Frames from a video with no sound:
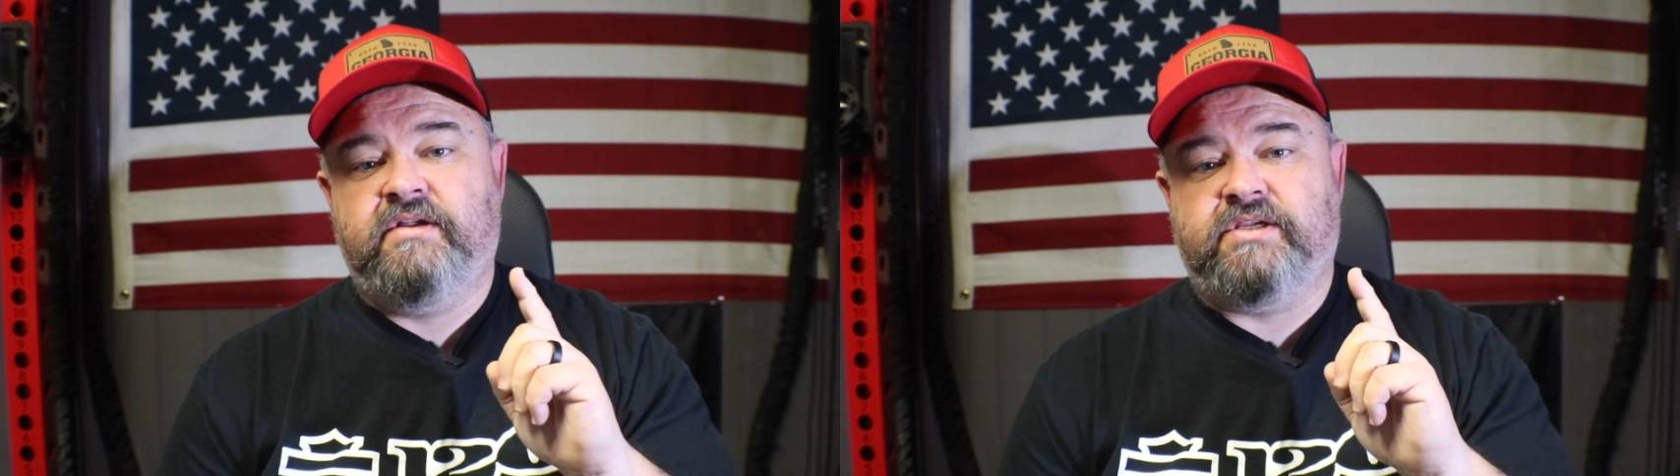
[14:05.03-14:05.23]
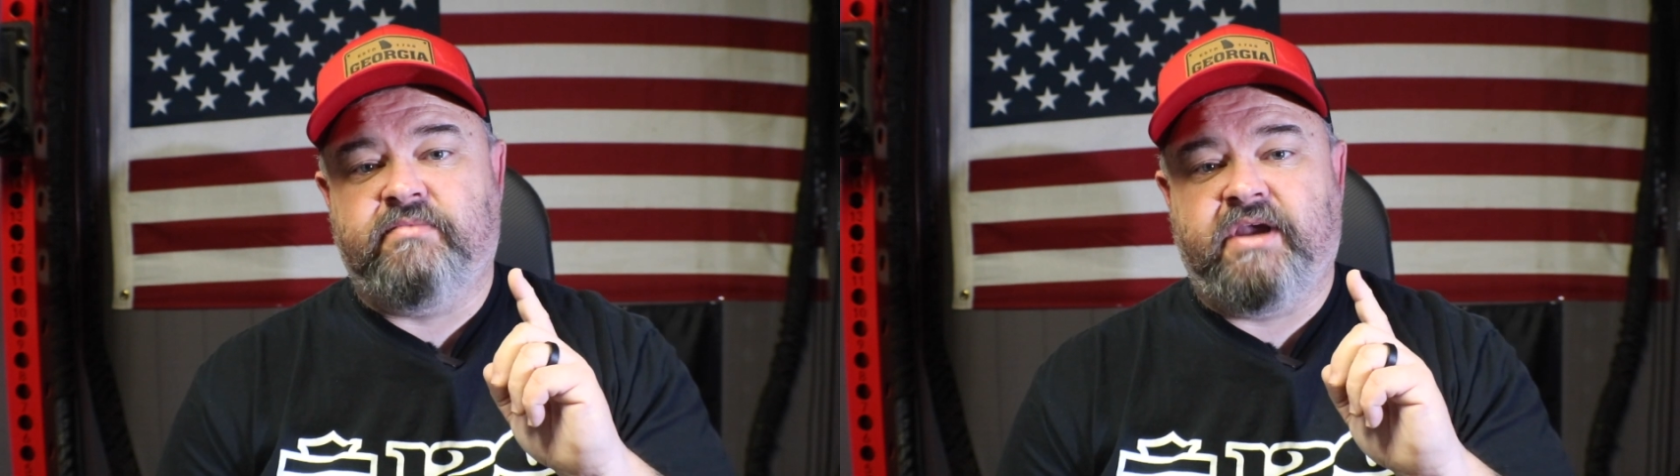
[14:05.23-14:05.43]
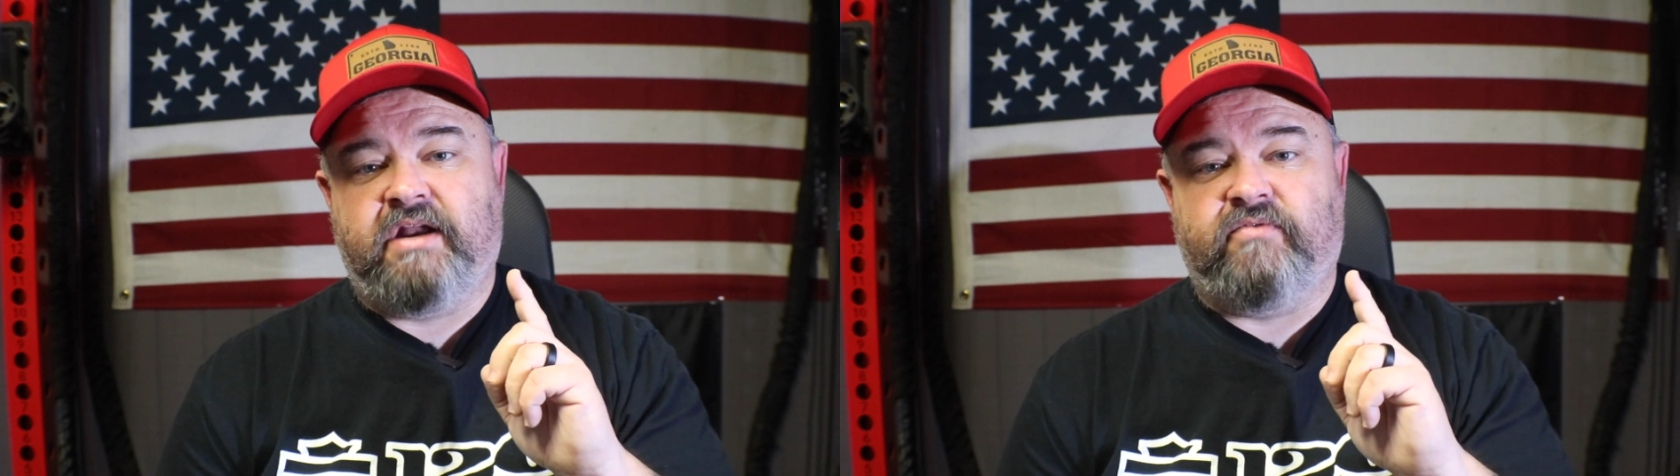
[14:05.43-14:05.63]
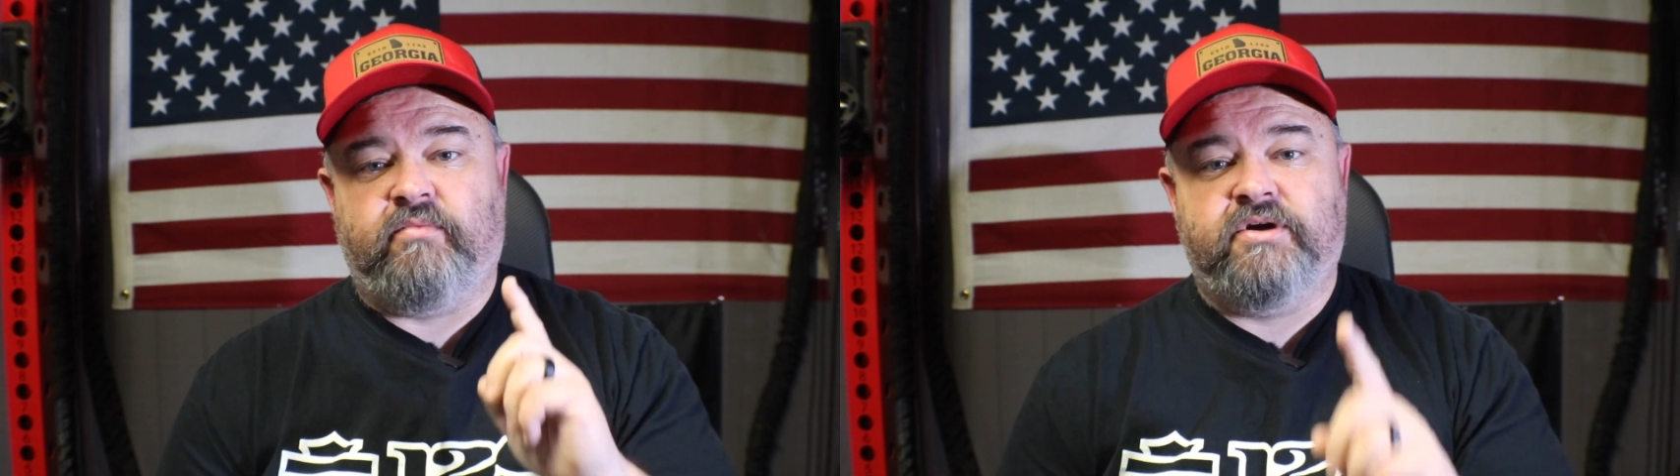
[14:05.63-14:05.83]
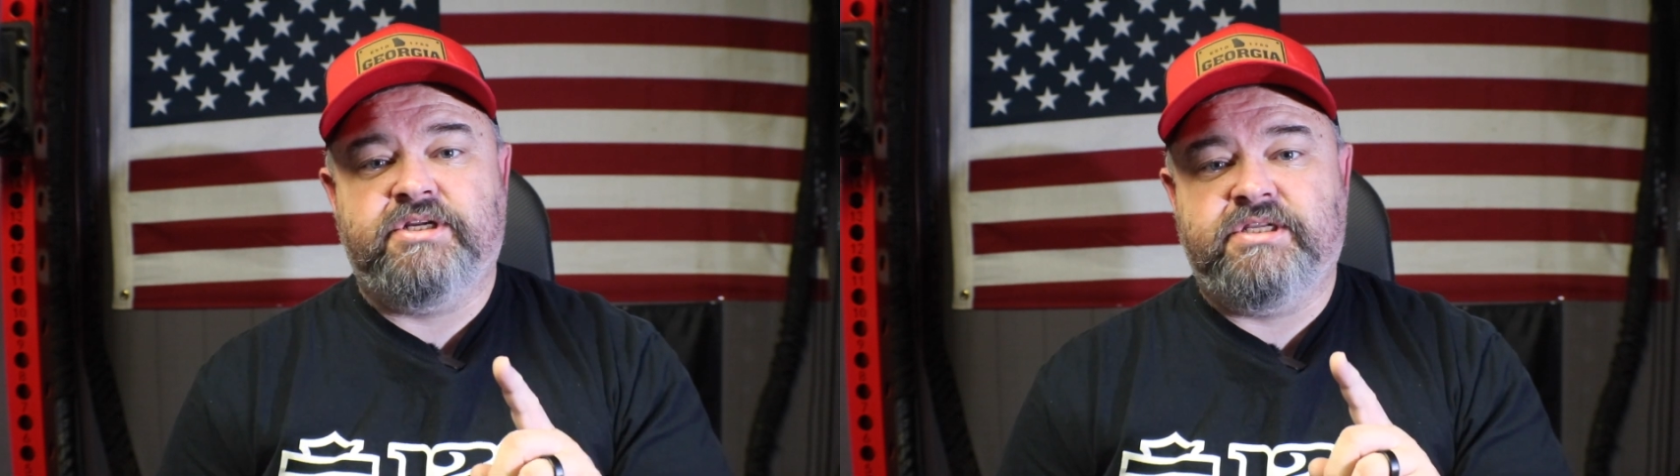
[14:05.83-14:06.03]
some kind of
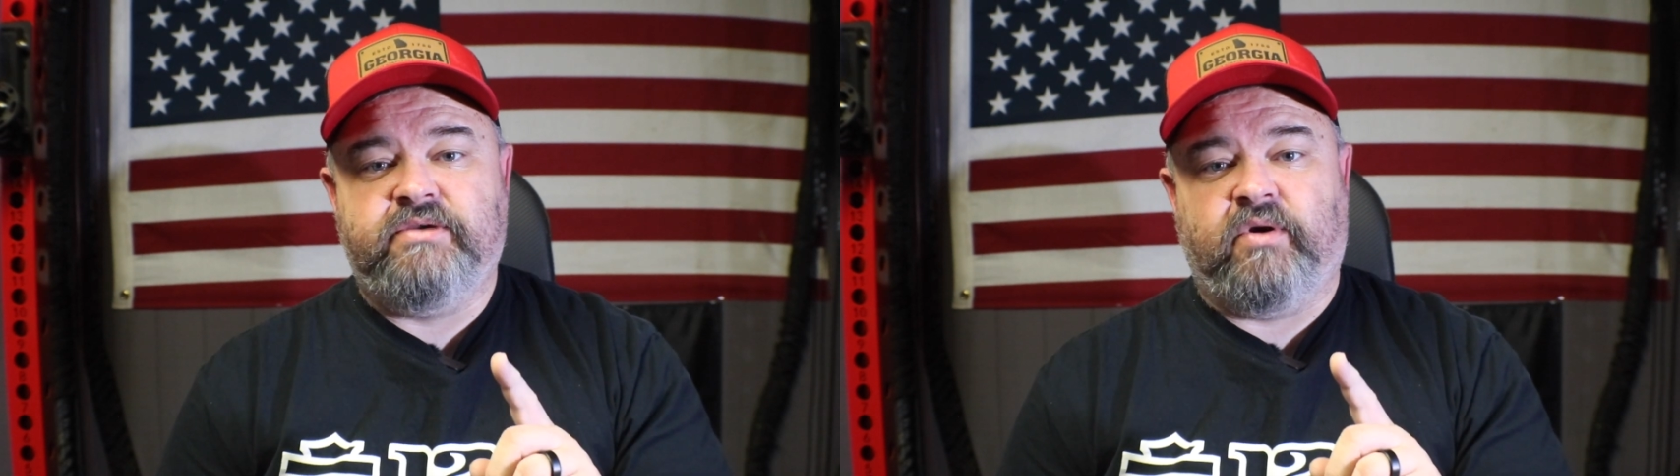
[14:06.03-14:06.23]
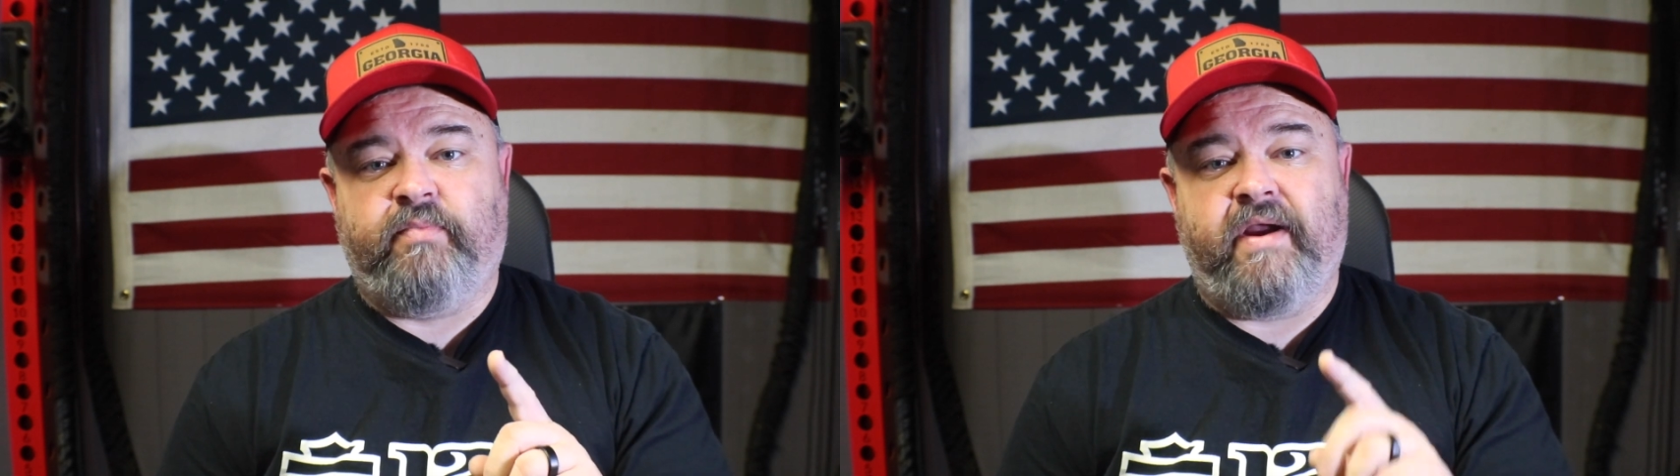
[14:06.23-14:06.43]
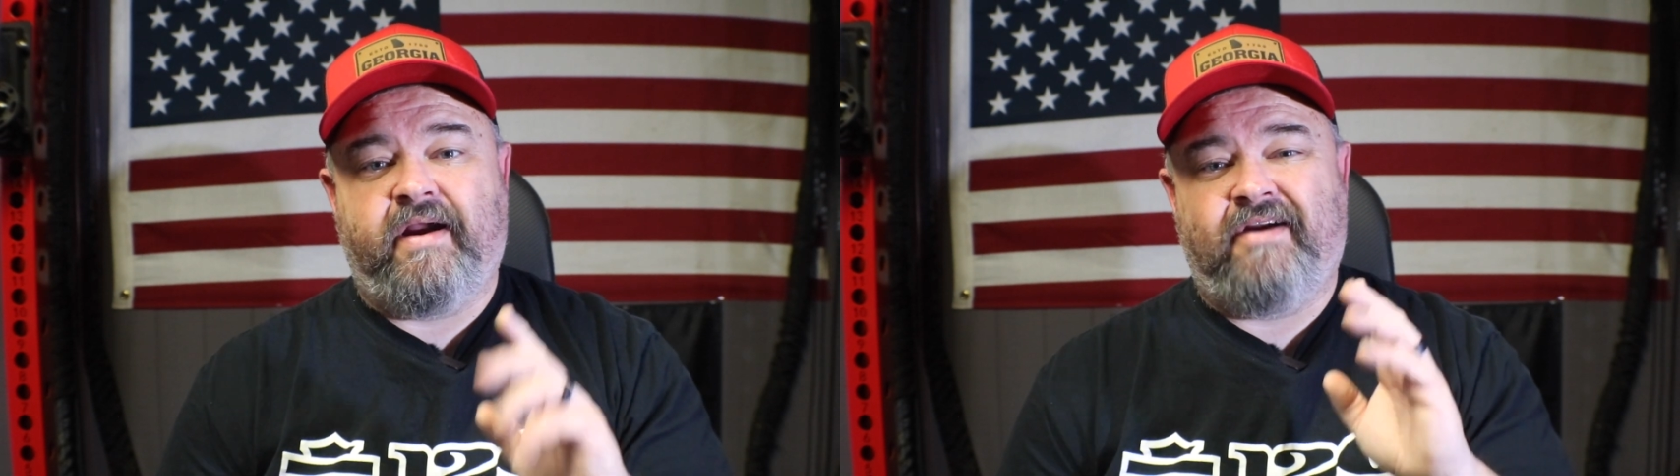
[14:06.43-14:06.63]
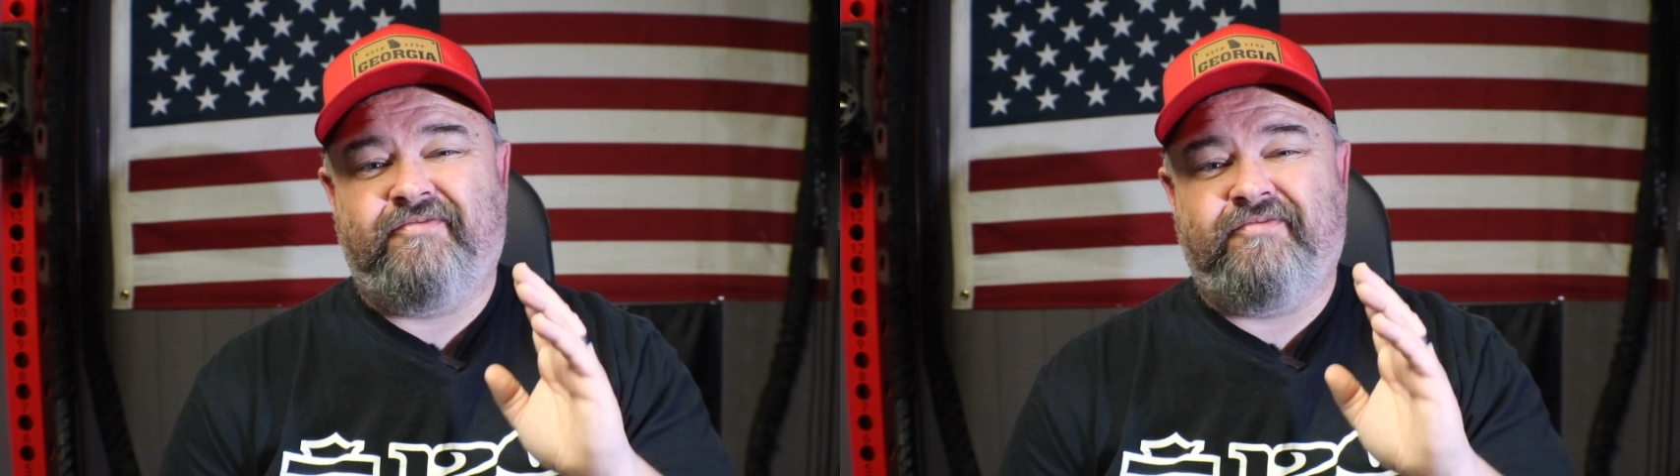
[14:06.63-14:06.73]
emergency repair,